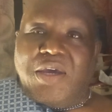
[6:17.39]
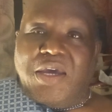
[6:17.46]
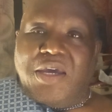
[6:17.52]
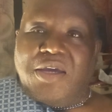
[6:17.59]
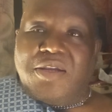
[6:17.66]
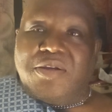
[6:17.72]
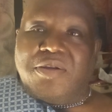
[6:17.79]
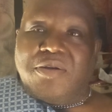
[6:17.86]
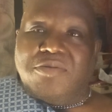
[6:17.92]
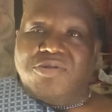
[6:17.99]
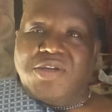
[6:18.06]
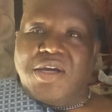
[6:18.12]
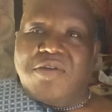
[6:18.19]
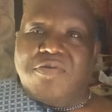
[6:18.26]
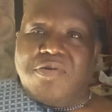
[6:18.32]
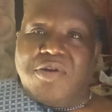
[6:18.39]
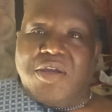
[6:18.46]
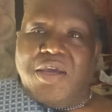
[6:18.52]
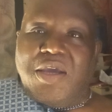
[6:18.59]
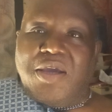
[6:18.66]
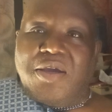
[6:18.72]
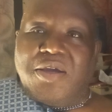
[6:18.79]
And
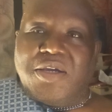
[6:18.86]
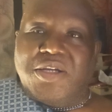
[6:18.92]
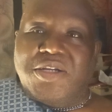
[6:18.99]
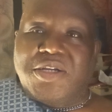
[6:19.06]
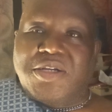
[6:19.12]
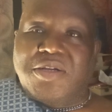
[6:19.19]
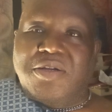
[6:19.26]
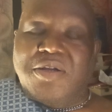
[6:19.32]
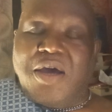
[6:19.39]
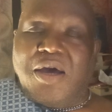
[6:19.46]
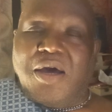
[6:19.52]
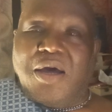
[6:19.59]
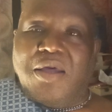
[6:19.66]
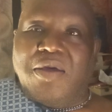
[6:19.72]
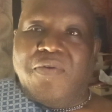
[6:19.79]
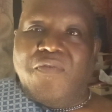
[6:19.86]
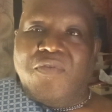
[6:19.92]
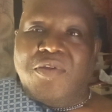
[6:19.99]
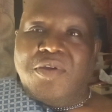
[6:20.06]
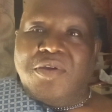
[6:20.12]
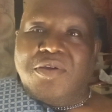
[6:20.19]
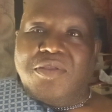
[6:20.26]
generally is
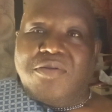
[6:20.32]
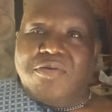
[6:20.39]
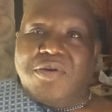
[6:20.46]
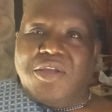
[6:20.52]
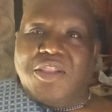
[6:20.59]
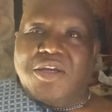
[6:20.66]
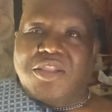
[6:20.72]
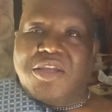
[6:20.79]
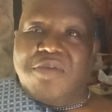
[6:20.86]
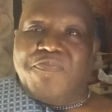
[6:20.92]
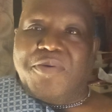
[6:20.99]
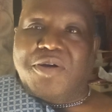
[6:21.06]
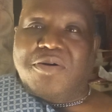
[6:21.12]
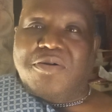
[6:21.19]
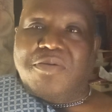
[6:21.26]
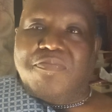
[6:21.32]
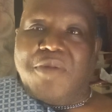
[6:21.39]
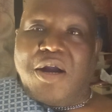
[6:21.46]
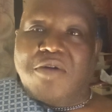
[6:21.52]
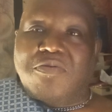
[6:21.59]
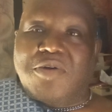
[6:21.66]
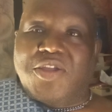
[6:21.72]
doing the typical
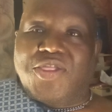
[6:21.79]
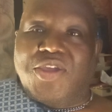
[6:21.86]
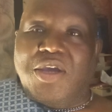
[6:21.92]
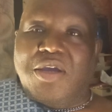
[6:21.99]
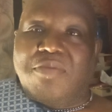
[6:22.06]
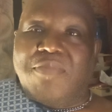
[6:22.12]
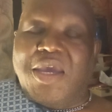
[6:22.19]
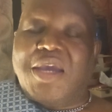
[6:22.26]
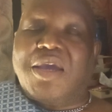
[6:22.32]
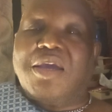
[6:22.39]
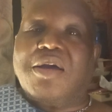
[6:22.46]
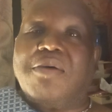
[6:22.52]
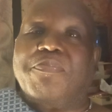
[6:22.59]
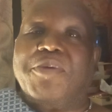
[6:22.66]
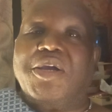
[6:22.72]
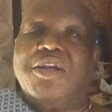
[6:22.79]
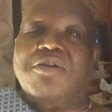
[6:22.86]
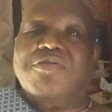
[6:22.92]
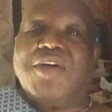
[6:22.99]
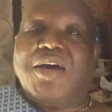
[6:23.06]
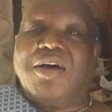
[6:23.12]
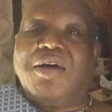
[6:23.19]
Marwa thing, making a pain
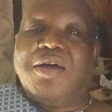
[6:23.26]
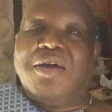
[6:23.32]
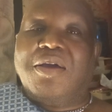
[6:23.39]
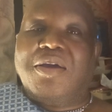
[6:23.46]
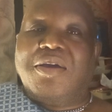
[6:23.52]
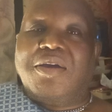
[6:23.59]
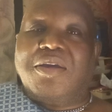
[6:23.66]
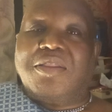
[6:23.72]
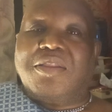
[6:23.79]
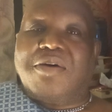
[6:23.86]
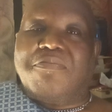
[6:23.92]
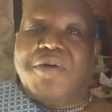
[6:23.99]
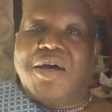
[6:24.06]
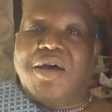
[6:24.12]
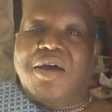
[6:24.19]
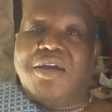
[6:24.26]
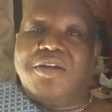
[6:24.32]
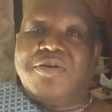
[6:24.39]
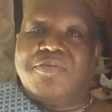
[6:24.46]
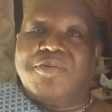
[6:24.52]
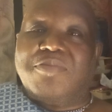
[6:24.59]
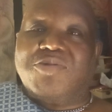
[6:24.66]
in the
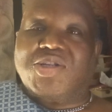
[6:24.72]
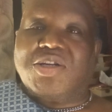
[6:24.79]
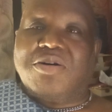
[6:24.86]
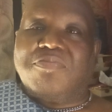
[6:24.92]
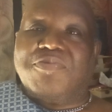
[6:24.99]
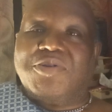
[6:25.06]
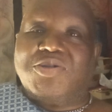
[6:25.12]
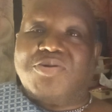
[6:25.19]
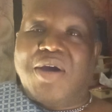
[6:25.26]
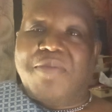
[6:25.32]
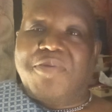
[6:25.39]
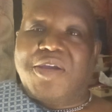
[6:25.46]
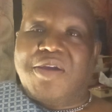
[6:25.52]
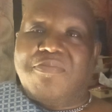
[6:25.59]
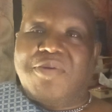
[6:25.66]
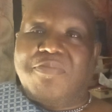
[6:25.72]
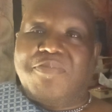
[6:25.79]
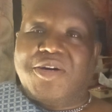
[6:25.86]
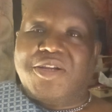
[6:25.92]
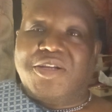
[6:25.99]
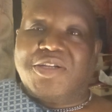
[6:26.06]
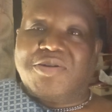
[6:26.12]
behind of himself and driving
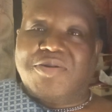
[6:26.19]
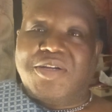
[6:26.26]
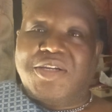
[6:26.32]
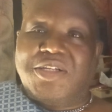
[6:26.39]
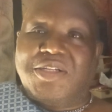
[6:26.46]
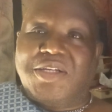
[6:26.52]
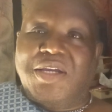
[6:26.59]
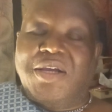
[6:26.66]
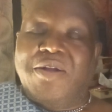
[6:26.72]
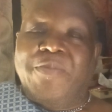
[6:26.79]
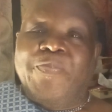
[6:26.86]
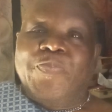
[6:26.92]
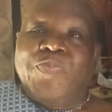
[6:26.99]
everybody's crazy.